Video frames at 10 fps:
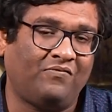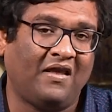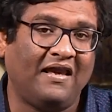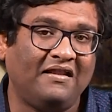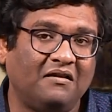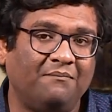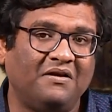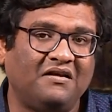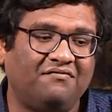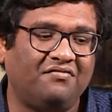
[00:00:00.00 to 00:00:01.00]
In the
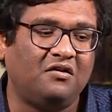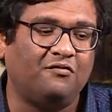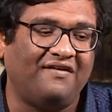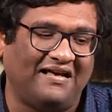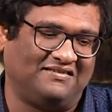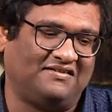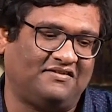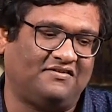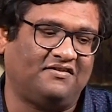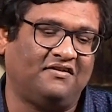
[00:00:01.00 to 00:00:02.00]
medieval West,
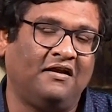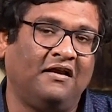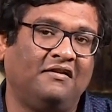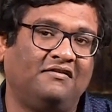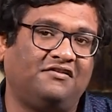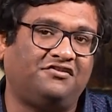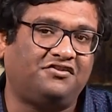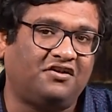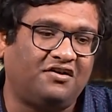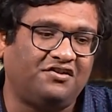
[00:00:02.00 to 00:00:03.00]
the
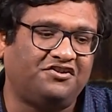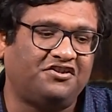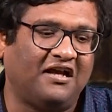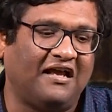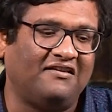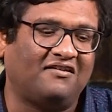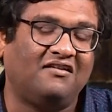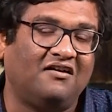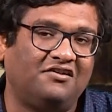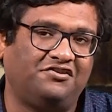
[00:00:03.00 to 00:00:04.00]
church and the
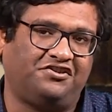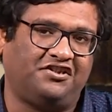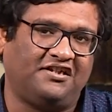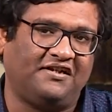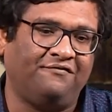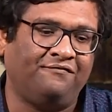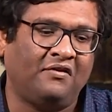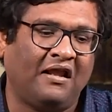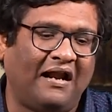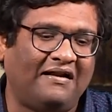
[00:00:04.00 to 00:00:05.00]
clergy
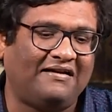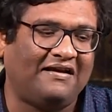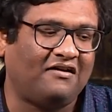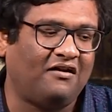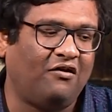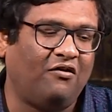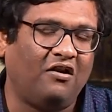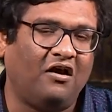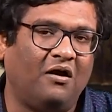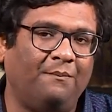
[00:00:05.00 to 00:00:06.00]
had taken on
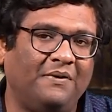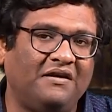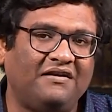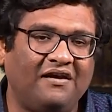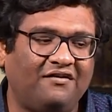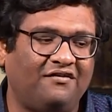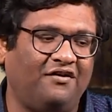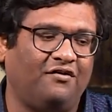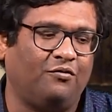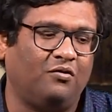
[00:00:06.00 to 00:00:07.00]
a mediatory
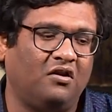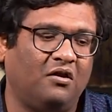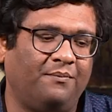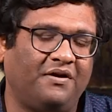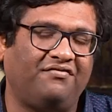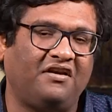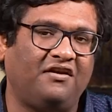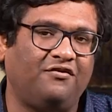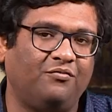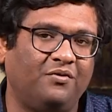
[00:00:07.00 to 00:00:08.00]
role between
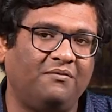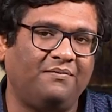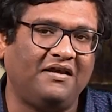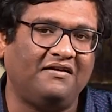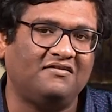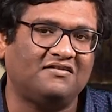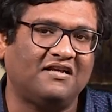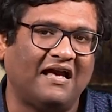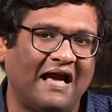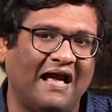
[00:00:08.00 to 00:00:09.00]
human beings
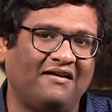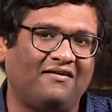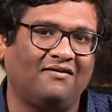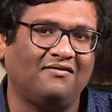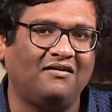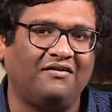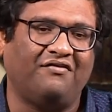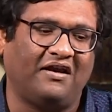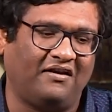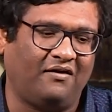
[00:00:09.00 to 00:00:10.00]
and the divine.